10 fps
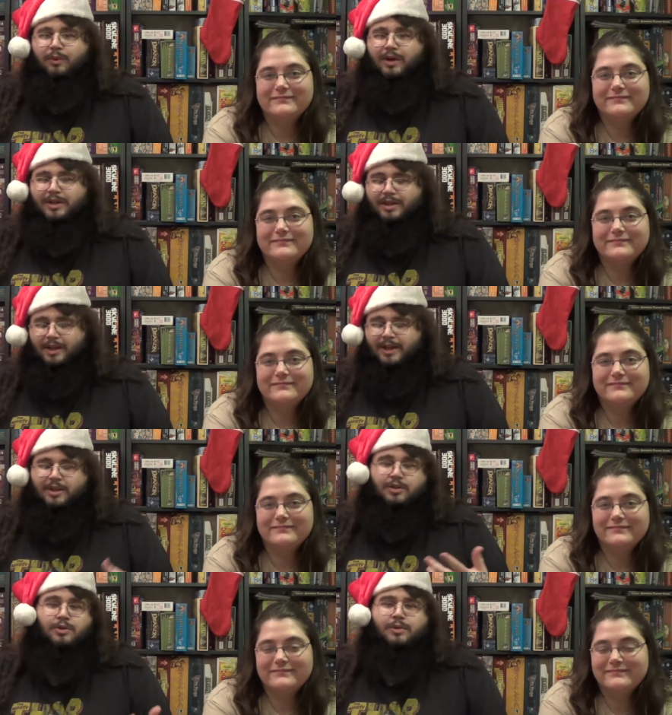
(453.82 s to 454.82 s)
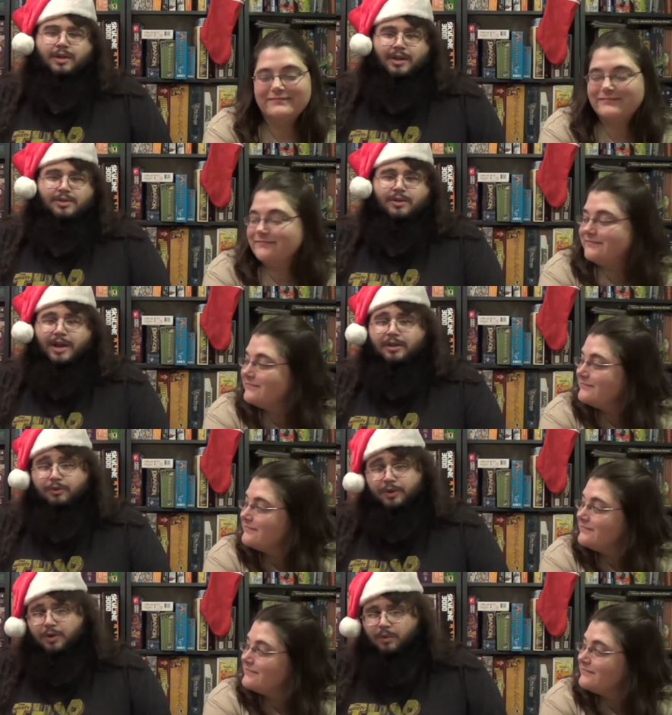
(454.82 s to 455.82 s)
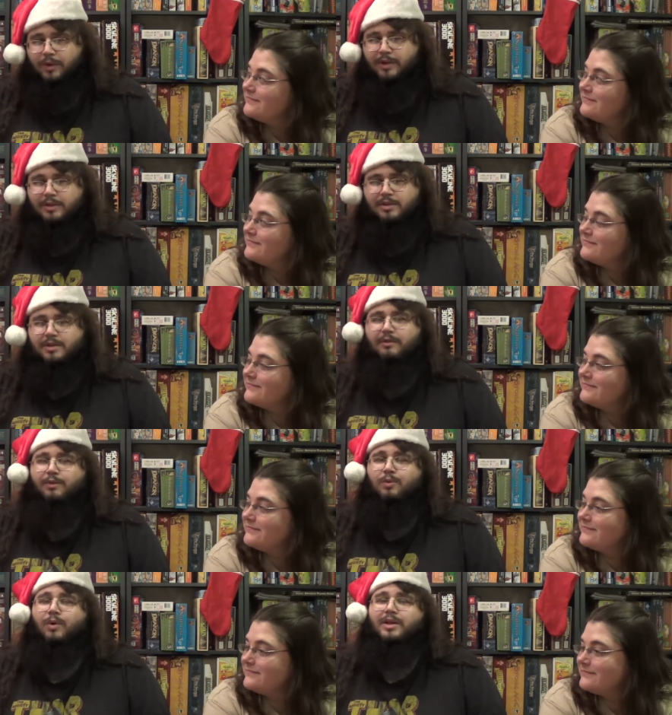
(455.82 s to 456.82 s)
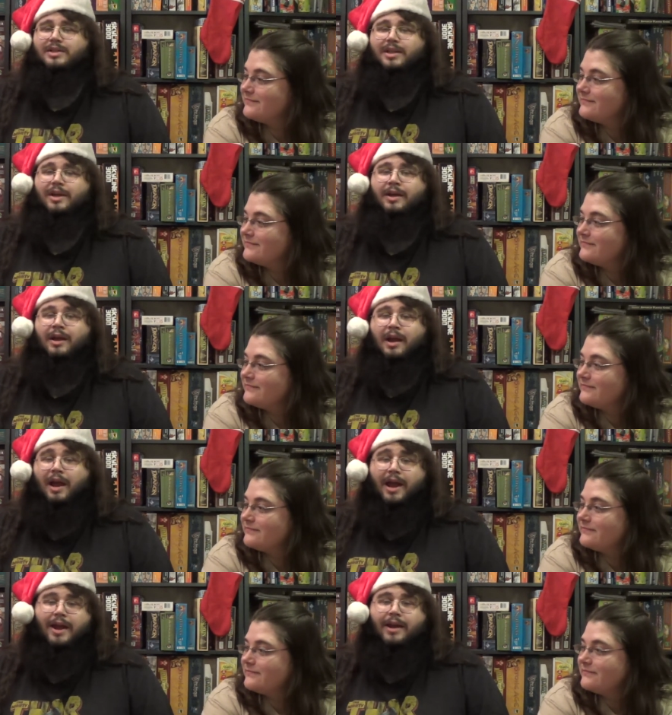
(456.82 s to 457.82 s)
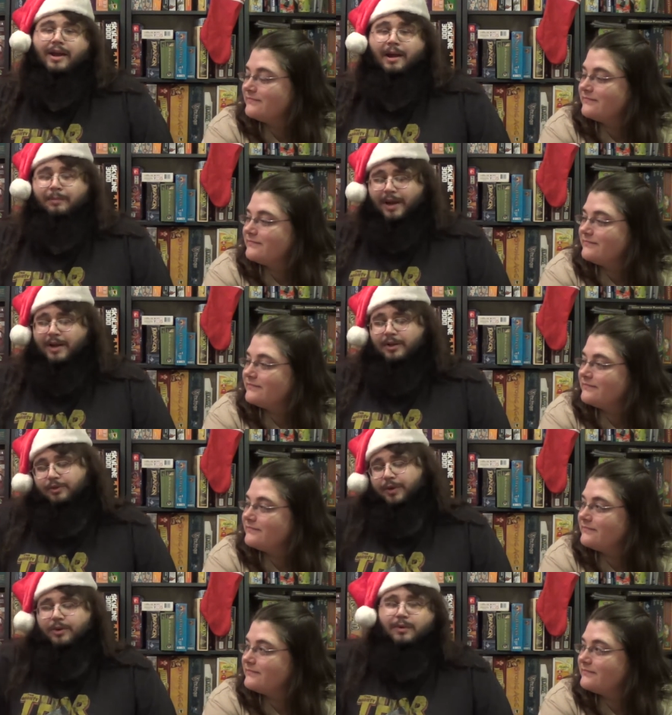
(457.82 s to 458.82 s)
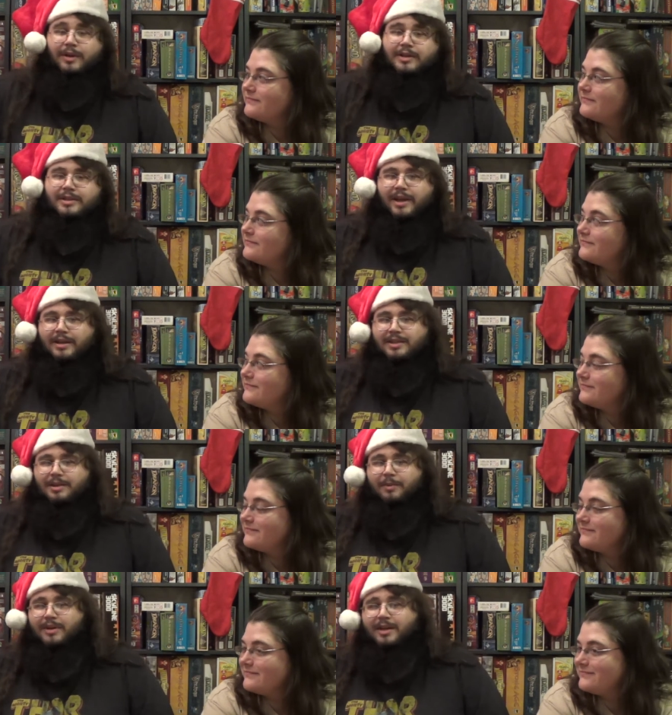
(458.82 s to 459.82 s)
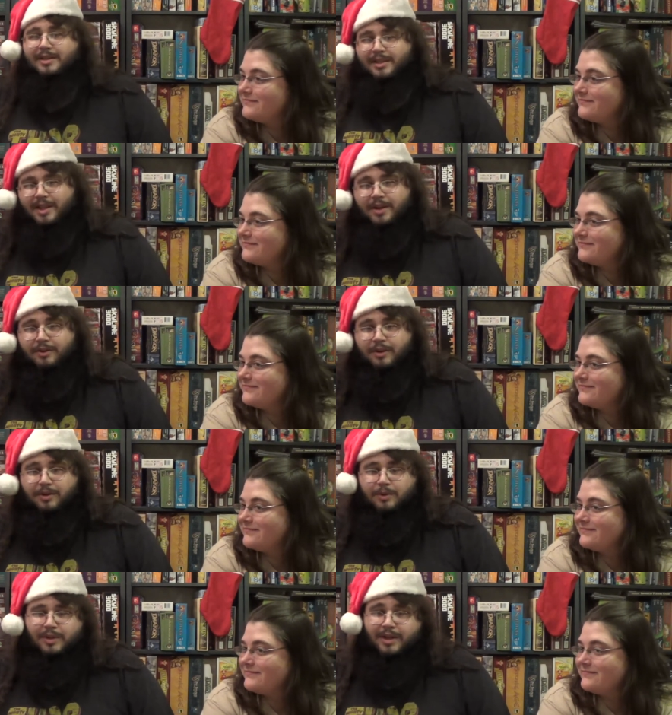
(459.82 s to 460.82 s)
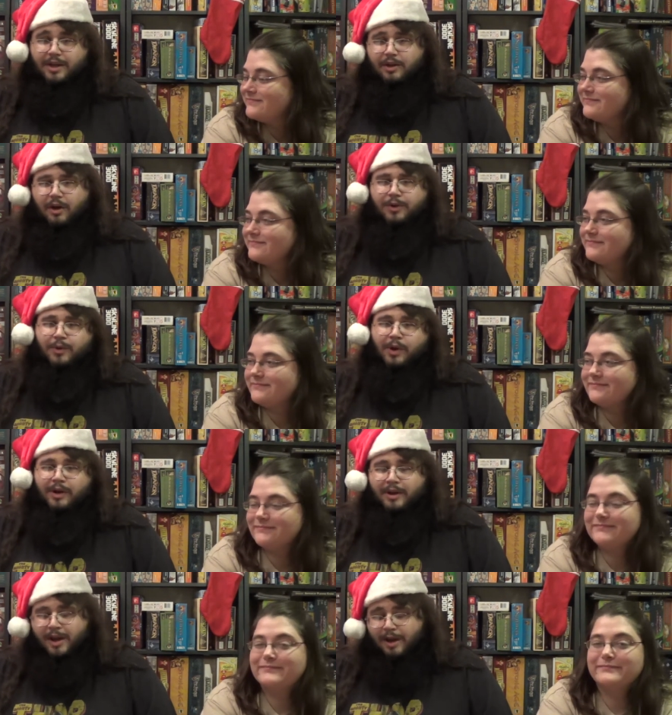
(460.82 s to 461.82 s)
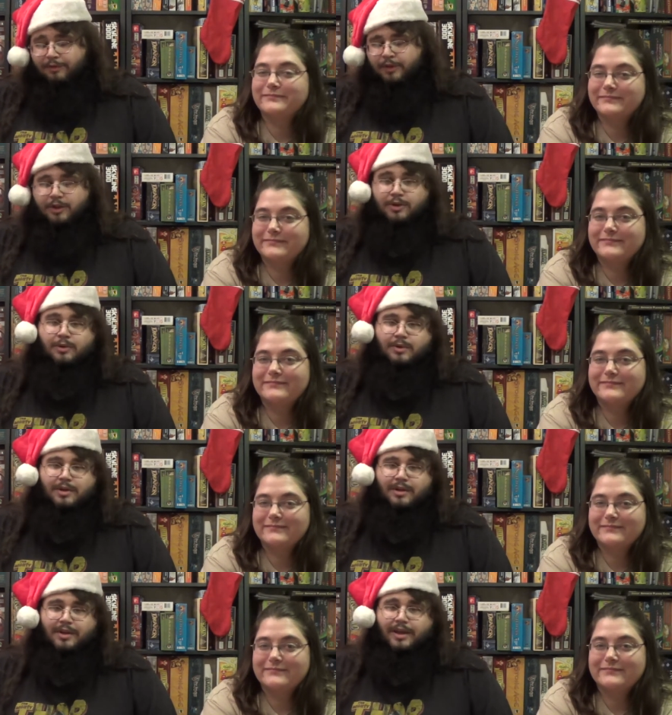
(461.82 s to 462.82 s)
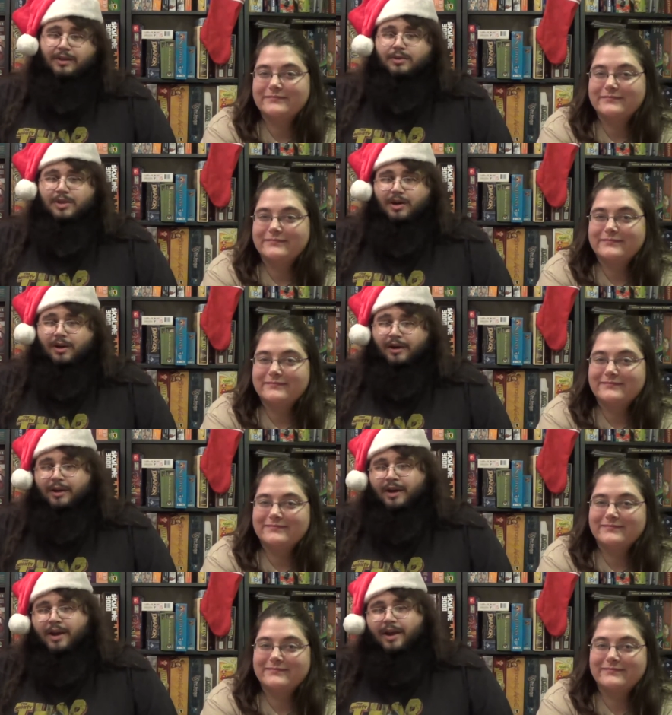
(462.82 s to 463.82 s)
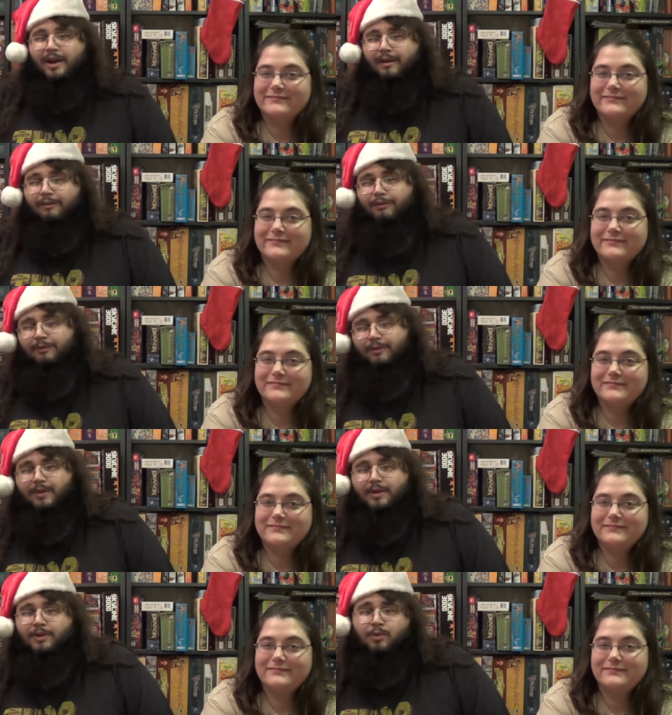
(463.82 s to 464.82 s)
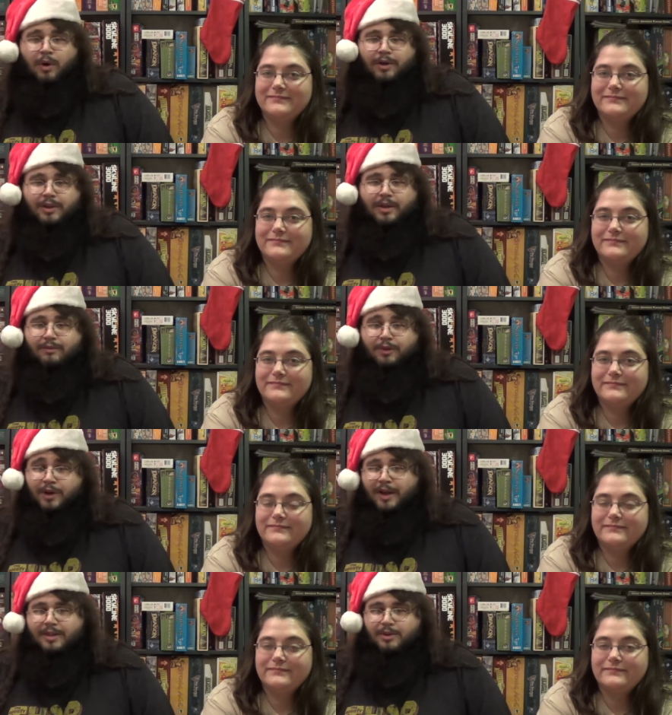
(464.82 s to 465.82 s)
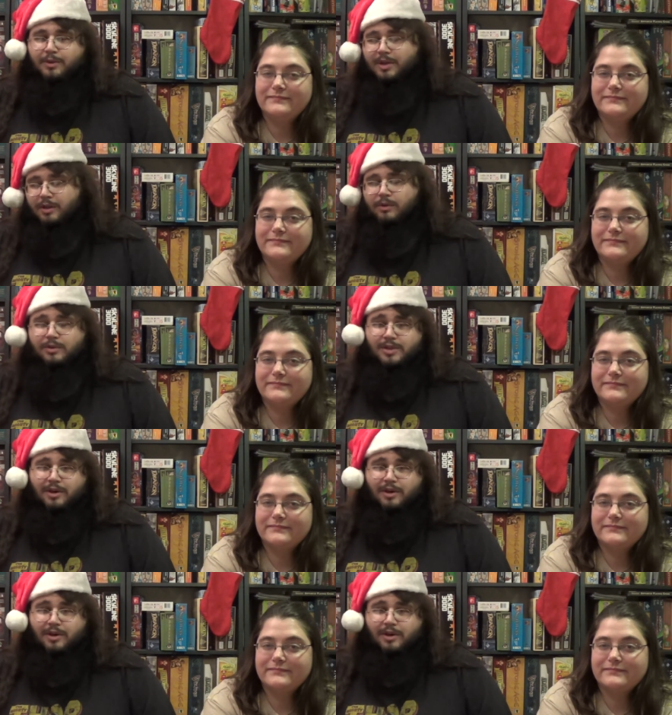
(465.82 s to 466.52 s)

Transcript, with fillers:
Speaker 1: want to, like the Duke lets you gain 3 coins. If you want to say, hey, I'm gaining 3 coins, and someone doesn't think you're the Duke, they can call you on it. If you're the Duke, they lose a card. If you are, if you're not the Duke, then you lose a